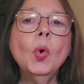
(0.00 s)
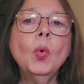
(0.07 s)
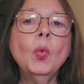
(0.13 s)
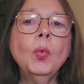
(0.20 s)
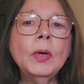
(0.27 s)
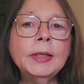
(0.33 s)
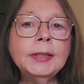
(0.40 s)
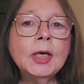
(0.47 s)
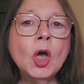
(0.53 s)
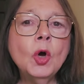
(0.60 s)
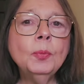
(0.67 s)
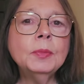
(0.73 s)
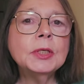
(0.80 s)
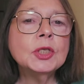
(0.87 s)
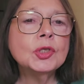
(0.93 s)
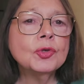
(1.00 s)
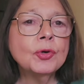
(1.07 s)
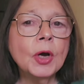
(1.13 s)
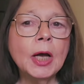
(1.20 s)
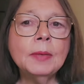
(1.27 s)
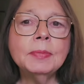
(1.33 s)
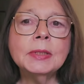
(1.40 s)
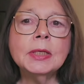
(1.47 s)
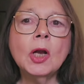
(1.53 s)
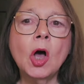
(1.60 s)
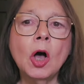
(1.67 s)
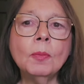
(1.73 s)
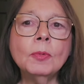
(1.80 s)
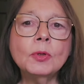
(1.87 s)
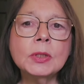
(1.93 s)
Whitcomb describes it
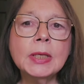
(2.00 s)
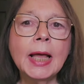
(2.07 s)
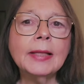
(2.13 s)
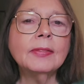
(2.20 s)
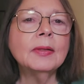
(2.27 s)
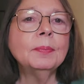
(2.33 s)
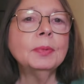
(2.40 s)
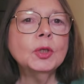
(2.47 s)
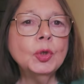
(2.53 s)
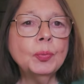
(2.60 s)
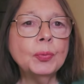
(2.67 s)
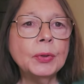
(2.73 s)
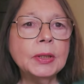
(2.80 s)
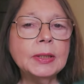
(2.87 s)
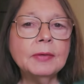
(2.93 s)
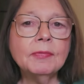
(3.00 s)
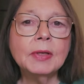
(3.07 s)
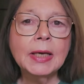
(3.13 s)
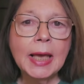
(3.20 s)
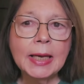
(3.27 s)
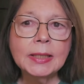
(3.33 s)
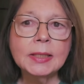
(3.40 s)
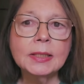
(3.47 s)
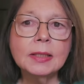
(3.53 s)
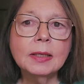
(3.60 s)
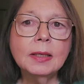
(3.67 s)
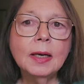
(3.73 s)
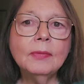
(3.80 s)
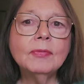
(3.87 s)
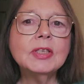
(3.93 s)
almost like the blueprint of the case,
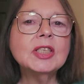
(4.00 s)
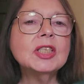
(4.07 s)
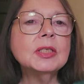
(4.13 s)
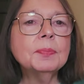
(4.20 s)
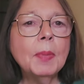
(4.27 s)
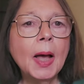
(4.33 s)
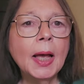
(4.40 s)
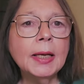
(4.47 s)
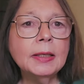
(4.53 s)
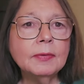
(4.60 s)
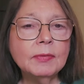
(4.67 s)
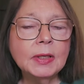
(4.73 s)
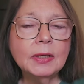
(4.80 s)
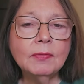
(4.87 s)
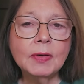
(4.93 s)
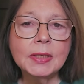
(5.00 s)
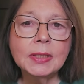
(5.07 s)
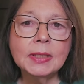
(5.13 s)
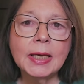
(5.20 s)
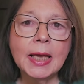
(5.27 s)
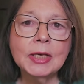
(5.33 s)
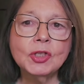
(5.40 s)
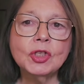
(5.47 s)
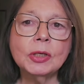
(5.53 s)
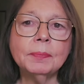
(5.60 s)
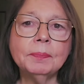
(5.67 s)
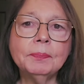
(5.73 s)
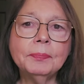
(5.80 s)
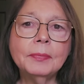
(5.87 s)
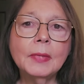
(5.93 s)
the spine of the investigation.